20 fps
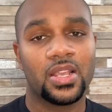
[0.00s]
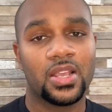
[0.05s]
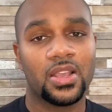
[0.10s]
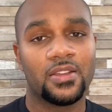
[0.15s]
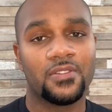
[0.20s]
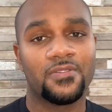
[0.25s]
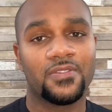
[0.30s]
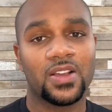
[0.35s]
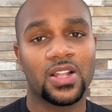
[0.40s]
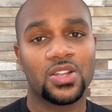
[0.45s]

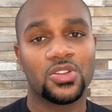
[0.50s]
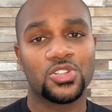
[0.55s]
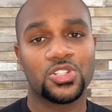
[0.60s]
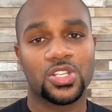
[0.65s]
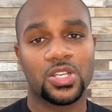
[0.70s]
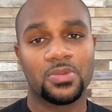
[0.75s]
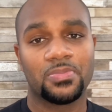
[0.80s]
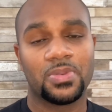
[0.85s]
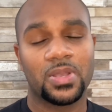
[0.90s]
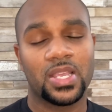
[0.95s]

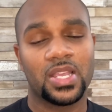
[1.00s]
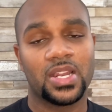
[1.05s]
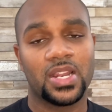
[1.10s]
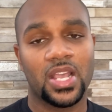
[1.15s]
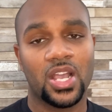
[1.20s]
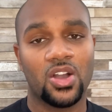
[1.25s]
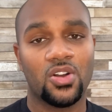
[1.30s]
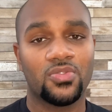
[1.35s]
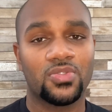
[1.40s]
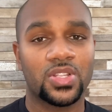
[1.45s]
fellowship in
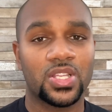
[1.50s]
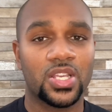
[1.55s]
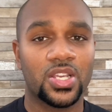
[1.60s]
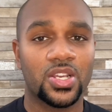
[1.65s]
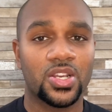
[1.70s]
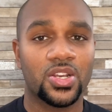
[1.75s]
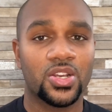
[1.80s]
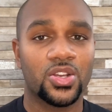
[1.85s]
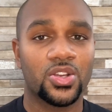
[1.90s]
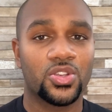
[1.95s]

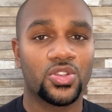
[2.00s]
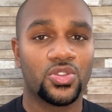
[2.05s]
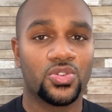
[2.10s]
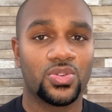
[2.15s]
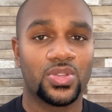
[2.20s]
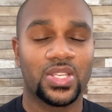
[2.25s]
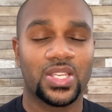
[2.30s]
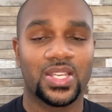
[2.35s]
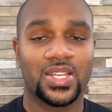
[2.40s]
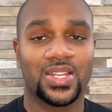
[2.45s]
healthcare, you
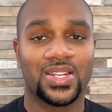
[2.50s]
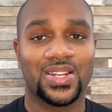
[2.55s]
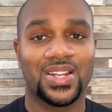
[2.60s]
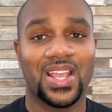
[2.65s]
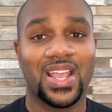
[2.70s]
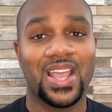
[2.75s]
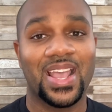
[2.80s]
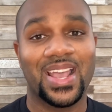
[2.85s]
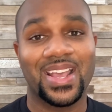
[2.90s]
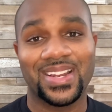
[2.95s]
can
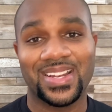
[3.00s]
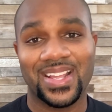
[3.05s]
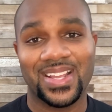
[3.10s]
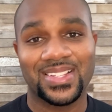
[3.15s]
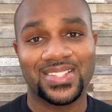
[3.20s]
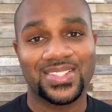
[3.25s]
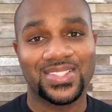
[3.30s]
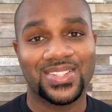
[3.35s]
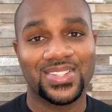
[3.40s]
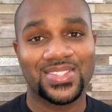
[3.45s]
add that
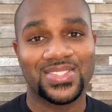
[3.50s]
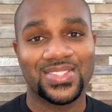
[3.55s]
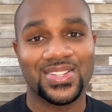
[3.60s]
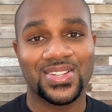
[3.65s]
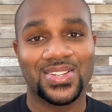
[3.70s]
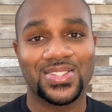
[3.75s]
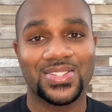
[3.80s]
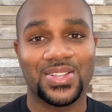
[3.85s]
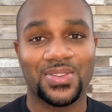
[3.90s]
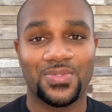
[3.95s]
to your
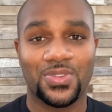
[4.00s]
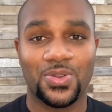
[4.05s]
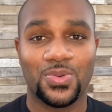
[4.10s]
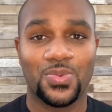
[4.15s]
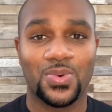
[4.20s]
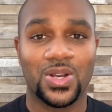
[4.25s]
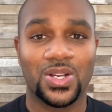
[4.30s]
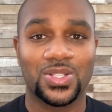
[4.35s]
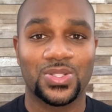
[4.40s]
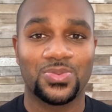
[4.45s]
search. If you
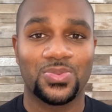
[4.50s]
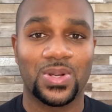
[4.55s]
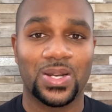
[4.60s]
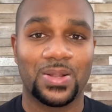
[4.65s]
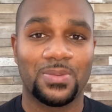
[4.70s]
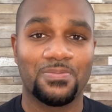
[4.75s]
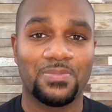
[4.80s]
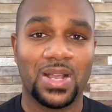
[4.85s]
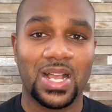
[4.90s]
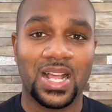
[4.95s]
want one
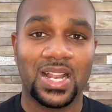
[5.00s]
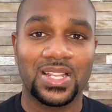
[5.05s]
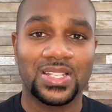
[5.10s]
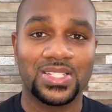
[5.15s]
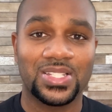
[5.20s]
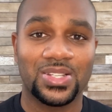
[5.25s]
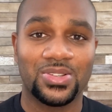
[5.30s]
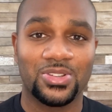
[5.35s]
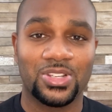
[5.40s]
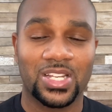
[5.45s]
in
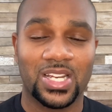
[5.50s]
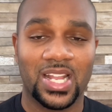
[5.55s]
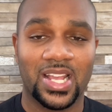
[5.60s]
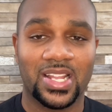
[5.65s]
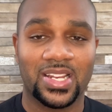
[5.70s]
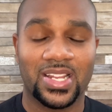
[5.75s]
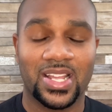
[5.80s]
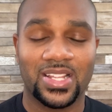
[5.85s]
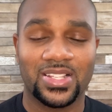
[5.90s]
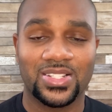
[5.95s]
policy, you can
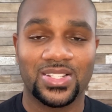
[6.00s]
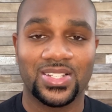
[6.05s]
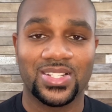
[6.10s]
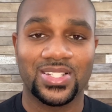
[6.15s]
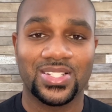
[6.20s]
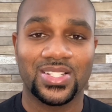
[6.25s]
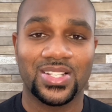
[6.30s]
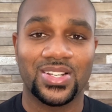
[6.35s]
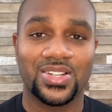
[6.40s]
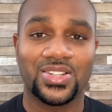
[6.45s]
add that to your
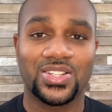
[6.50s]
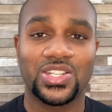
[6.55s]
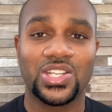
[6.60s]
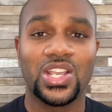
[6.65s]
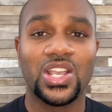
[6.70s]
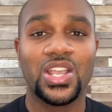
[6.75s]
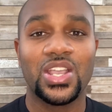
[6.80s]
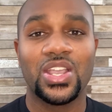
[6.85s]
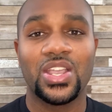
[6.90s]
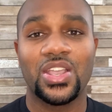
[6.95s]
search.
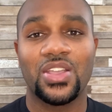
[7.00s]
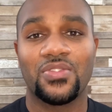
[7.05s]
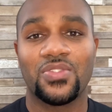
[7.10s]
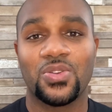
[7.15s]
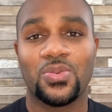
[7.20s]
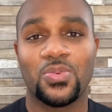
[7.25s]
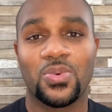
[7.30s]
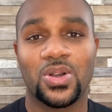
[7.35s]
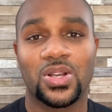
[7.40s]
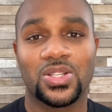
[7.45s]
If you
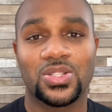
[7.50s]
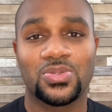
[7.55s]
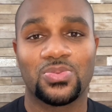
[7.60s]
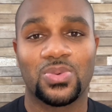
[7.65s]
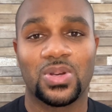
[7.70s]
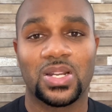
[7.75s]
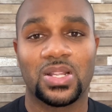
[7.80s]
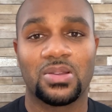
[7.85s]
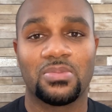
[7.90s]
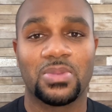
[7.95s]
want
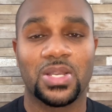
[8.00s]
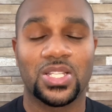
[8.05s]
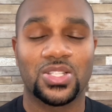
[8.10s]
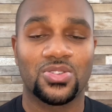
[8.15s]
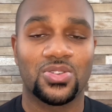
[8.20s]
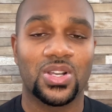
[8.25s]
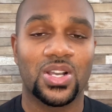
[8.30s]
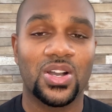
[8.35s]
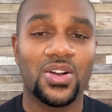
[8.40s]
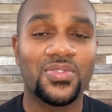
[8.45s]
one in
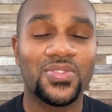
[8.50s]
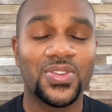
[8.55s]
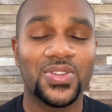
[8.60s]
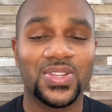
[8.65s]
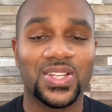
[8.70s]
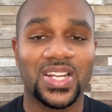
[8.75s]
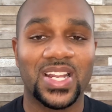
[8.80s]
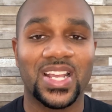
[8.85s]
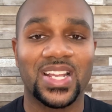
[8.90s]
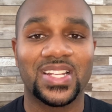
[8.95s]
mental health, you
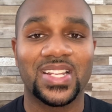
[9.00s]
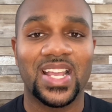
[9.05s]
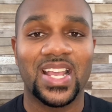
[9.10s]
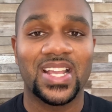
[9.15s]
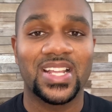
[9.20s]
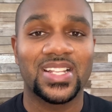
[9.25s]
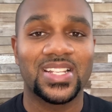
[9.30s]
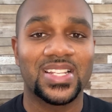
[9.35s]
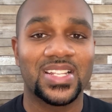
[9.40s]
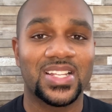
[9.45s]
can add
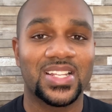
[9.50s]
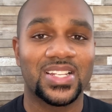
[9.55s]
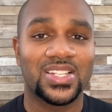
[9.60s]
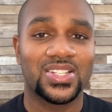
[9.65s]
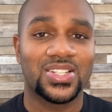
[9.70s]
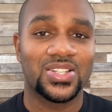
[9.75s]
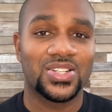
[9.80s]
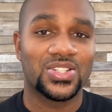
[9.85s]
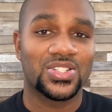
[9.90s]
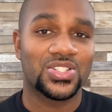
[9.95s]
that
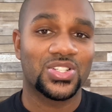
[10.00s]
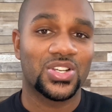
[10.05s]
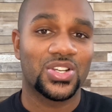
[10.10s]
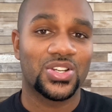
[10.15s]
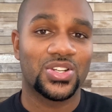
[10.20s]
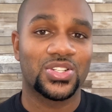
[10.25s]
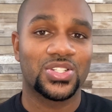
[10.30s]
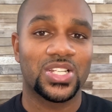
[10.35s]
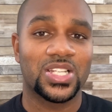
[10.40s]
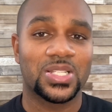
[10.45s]
into your
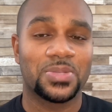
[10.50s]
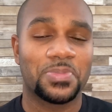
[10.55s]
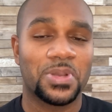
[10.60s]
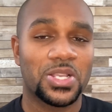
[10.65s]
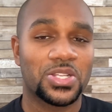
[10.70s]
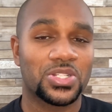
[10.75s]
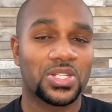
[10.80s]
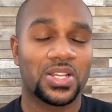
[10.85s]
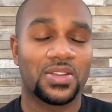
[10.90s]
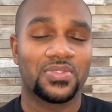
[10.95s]
search,
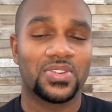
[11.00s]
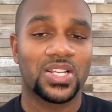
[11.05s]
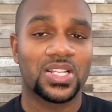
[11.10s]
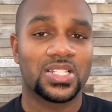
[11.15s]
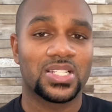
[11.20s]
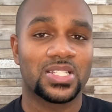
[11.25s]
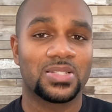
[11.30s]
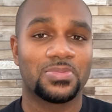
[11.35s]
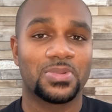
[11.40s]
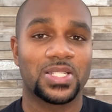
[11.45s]
especially if there's
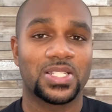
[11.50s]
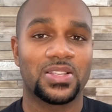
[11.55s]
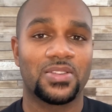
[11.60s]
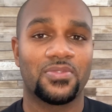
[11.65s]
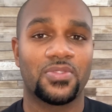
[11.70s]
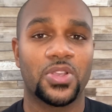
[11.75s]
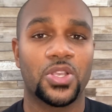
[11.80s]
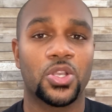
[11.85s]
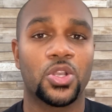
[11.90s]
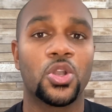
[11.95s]
a
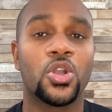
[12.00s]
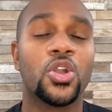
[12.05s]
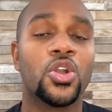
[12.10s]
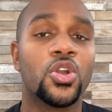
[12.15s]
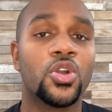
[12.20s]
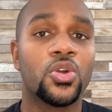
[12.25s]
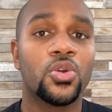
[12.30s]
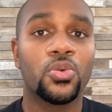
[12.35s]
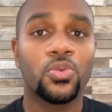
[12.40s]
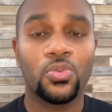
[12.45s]
specific
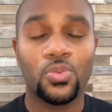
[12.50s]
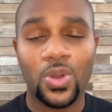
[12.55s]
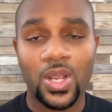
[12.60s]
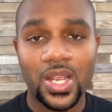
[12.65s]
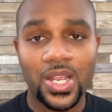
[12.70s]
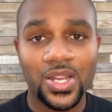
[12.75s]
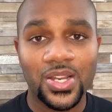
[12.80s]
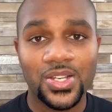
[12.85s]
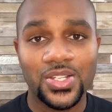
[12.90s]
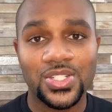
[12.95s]

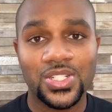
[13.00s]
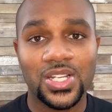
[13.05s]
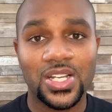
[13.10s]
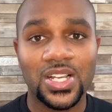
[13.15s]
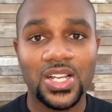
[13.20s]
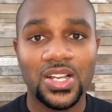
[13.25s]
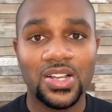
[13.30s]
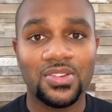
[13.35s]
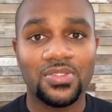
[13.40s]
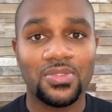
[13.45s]
range
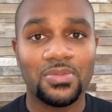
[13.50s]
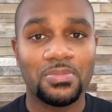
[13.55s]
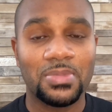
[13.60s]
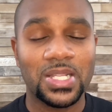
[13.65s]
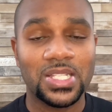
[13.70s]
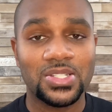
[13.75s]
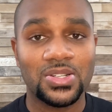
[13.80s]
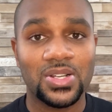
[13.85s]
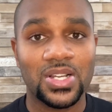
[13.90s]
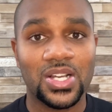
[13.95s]
of
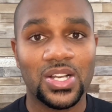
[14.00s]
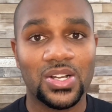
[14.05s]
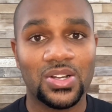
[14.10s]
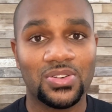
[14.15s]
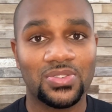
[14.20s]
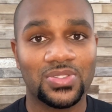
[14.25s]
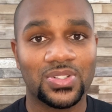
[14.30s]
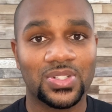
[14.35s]
mental health